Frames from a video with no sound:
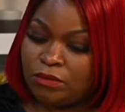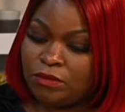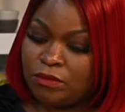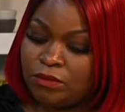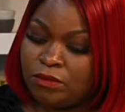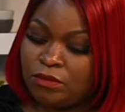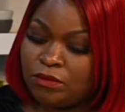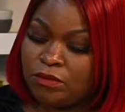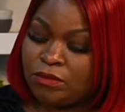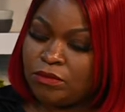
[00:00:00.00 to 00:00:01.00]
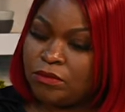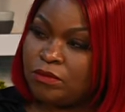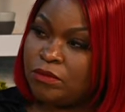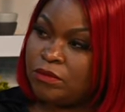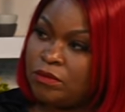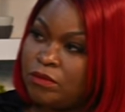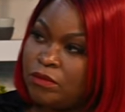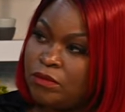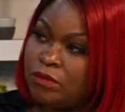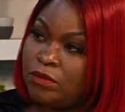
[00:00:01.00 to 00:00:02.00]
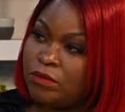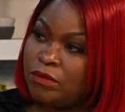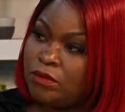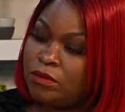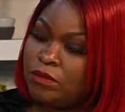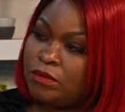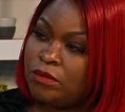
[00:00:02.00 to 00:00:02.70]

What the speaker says: This person isn't speaking.